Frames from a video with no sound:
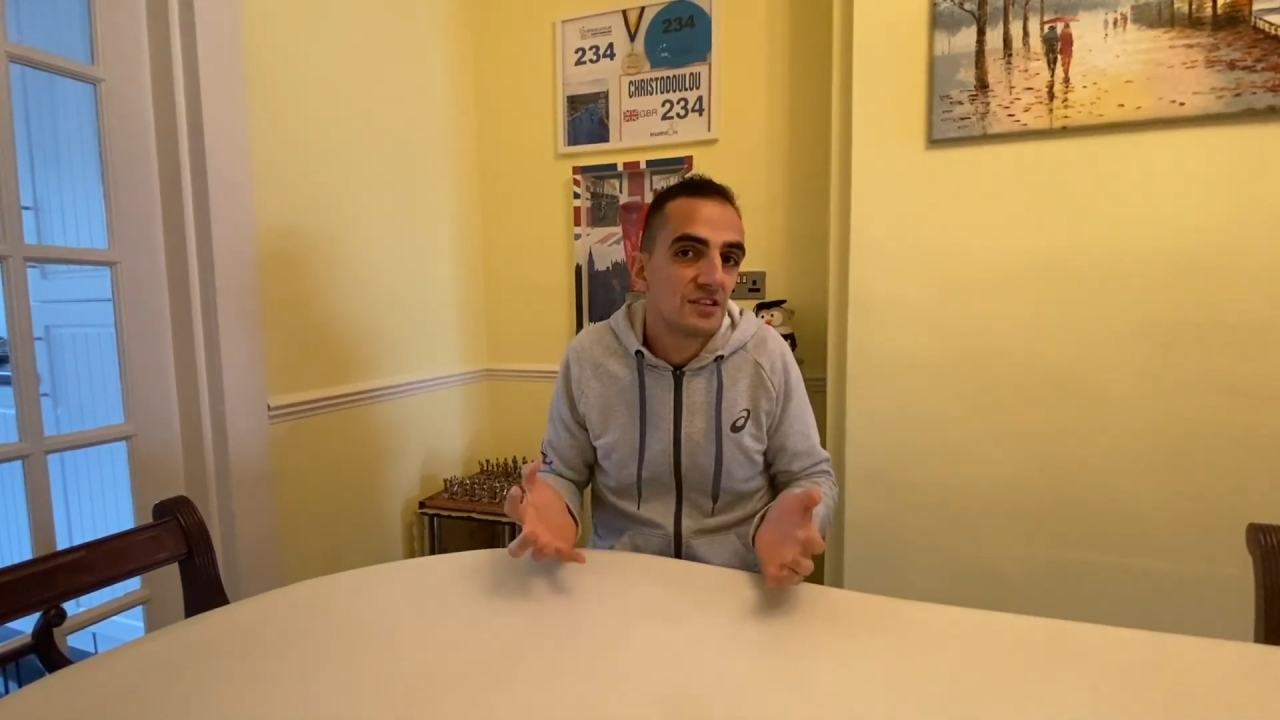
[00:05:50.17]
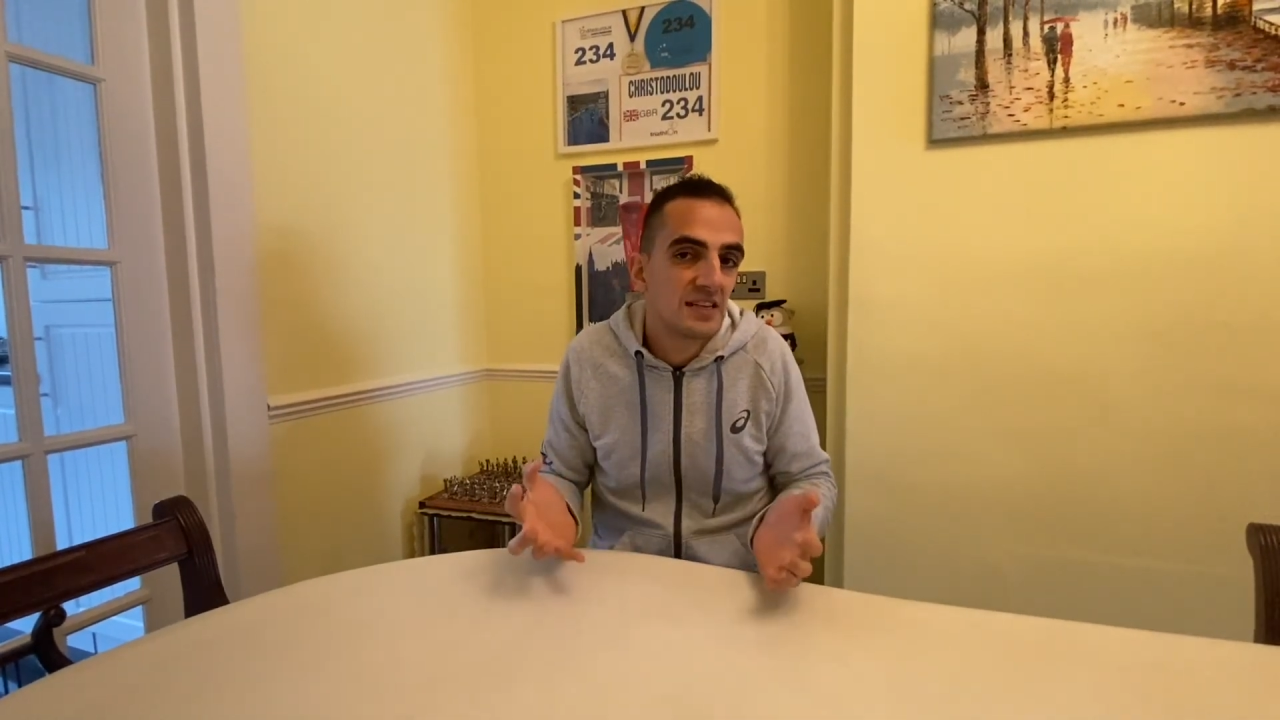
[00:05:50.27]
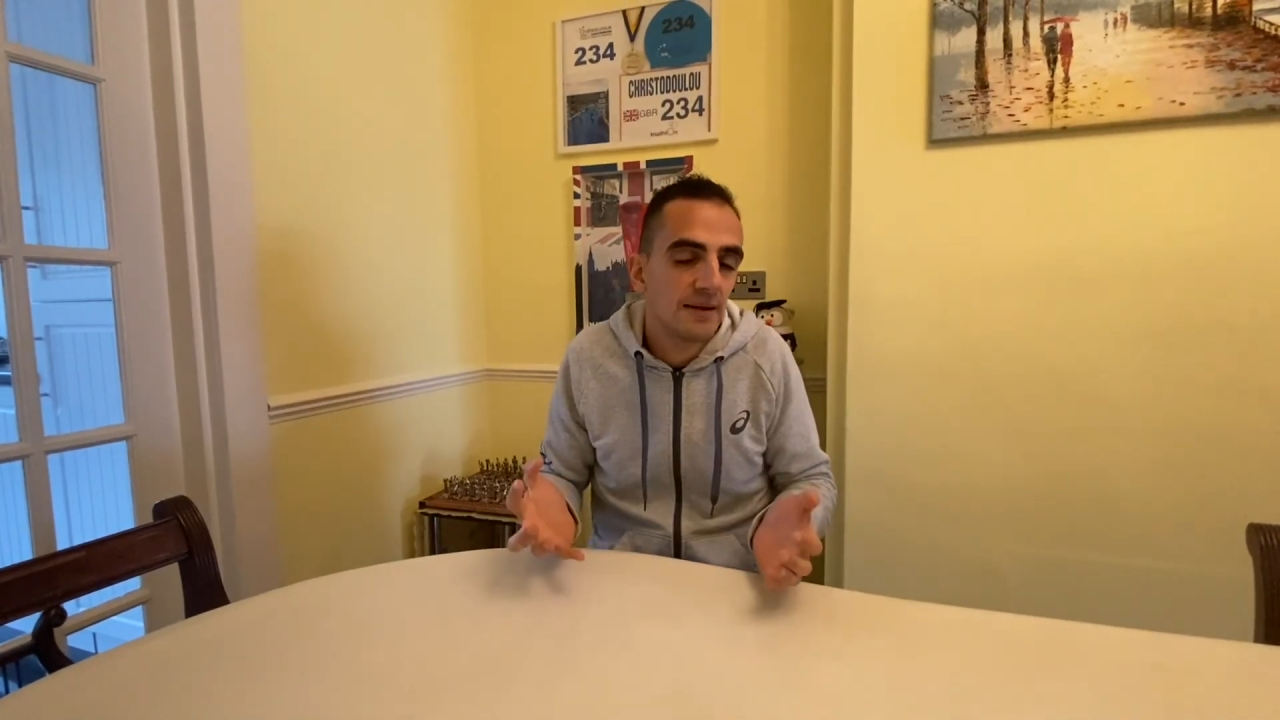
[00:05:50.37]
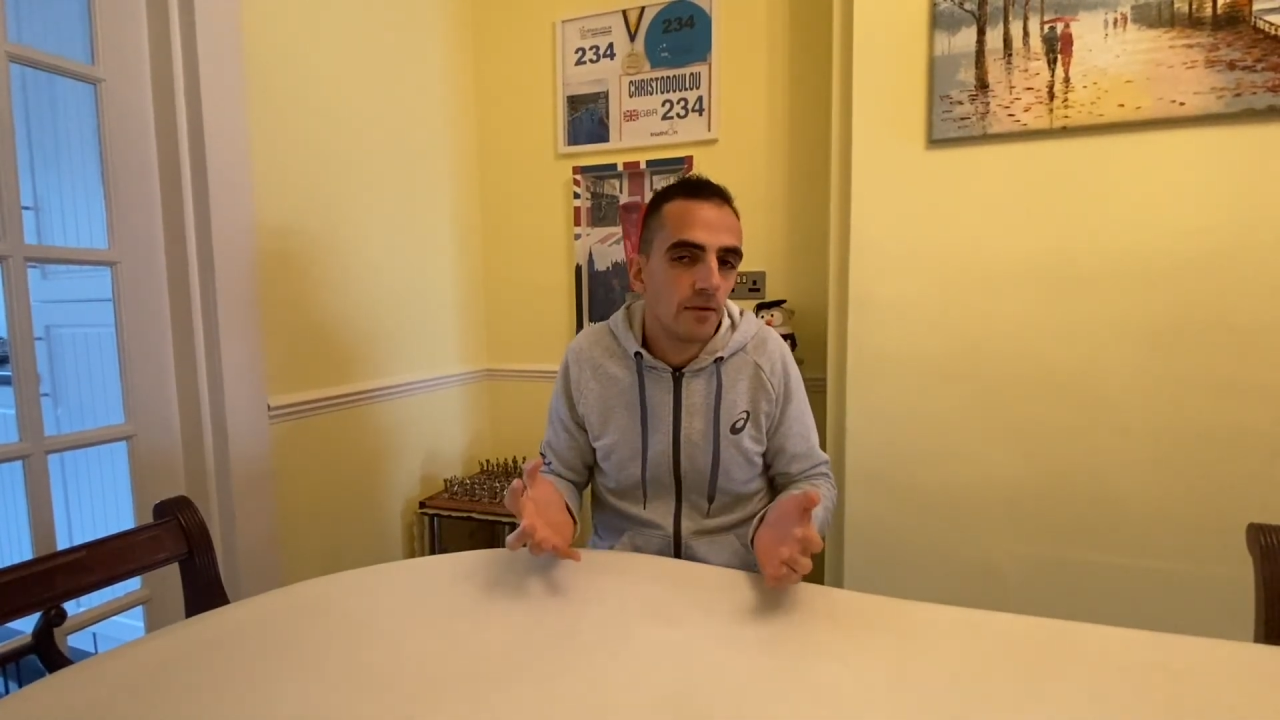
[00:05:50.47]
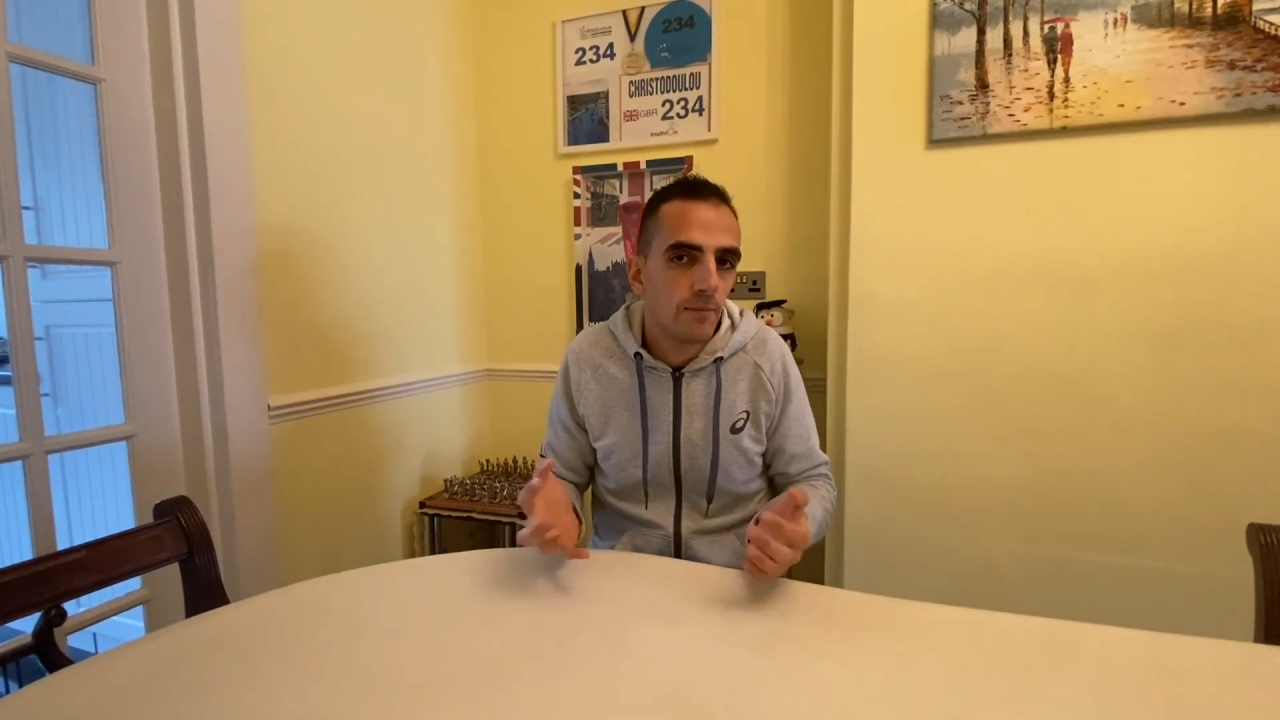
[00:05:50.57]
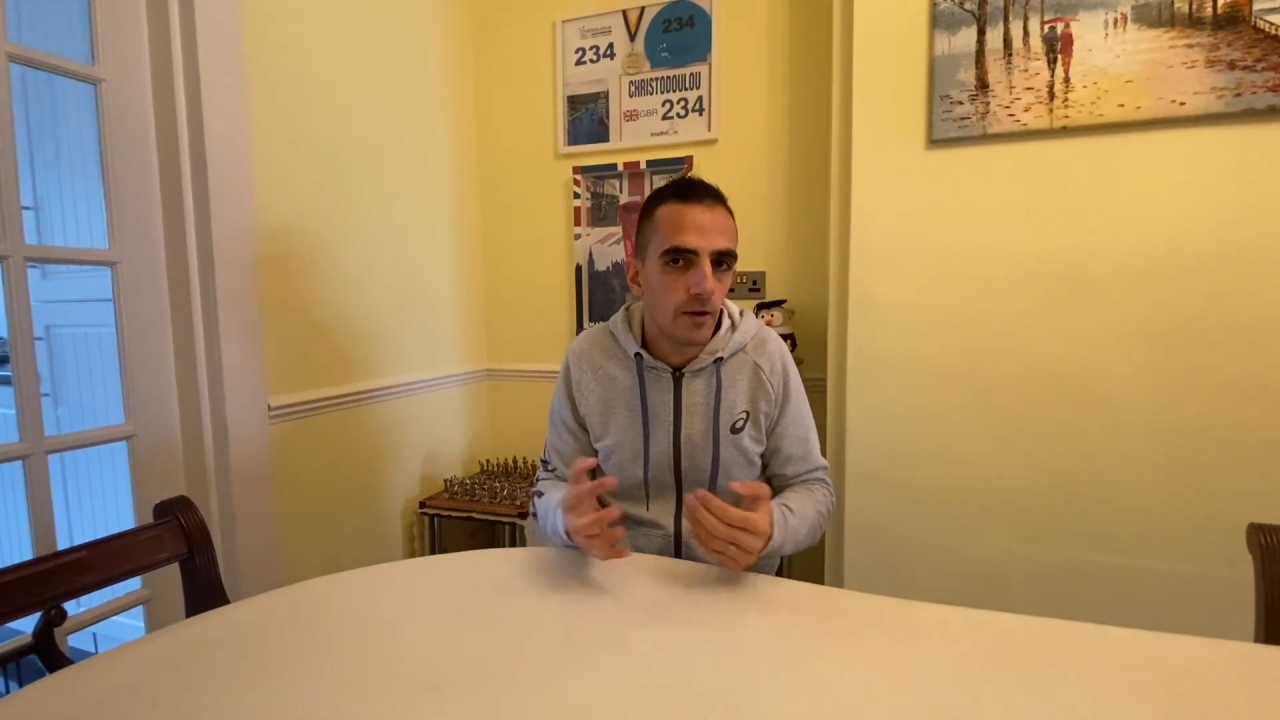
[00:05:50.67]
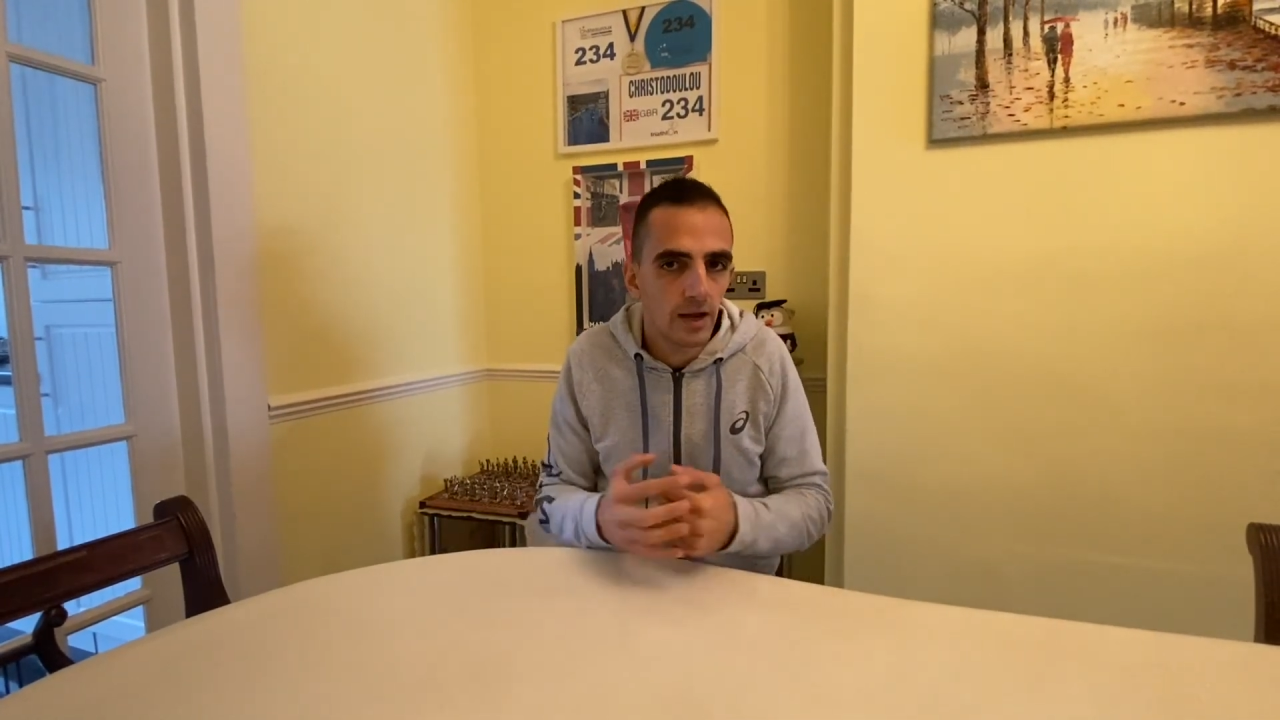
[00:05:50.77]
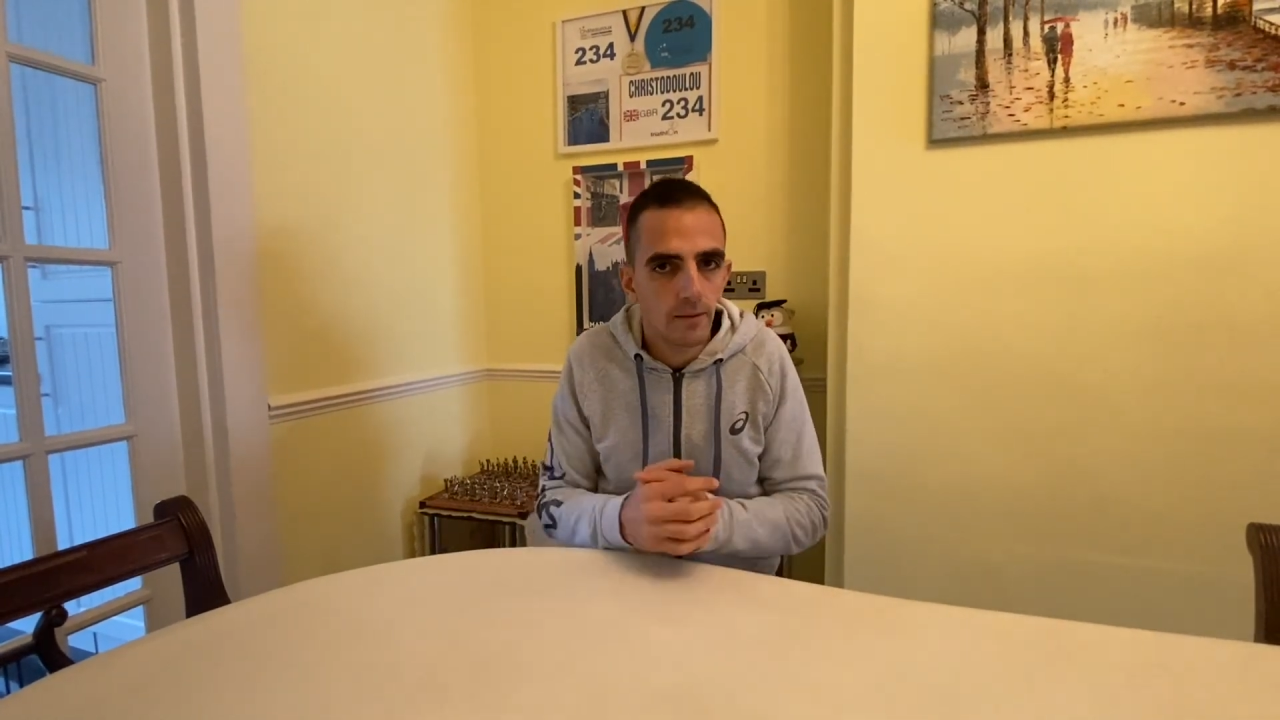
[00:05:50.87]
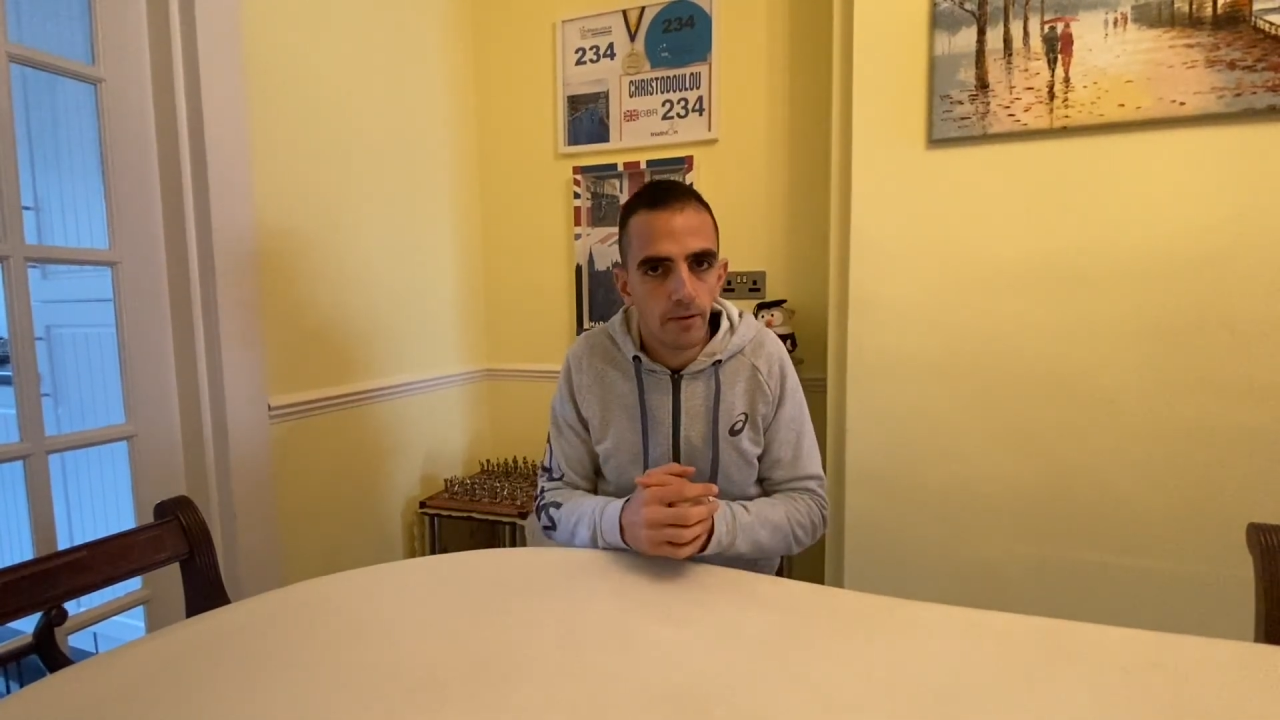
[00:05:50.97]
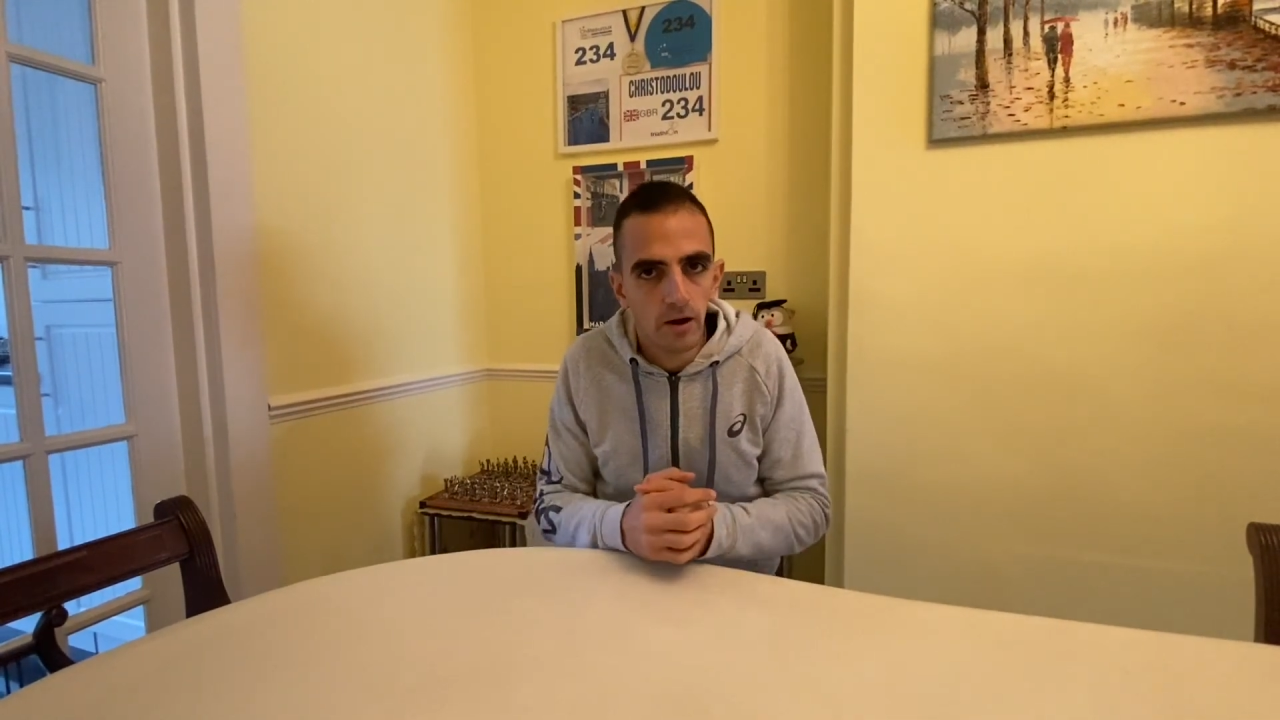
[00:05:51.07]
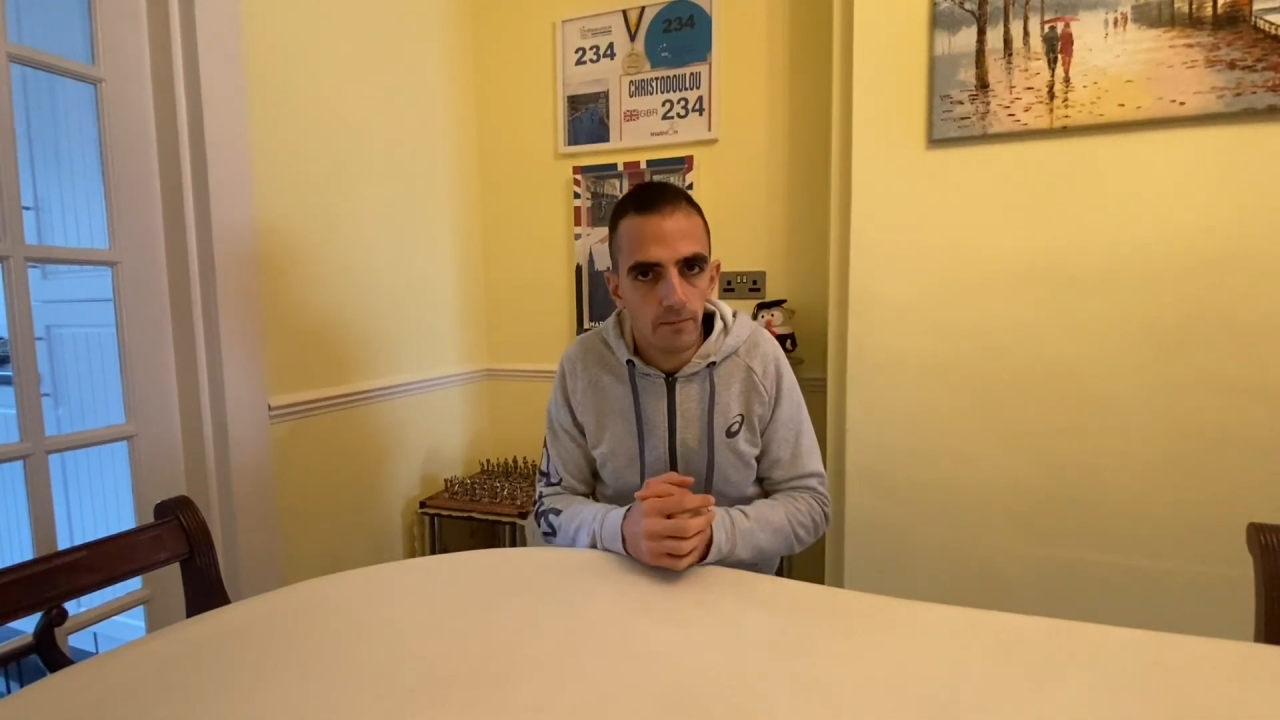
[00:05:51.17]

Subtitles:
take my bike apart and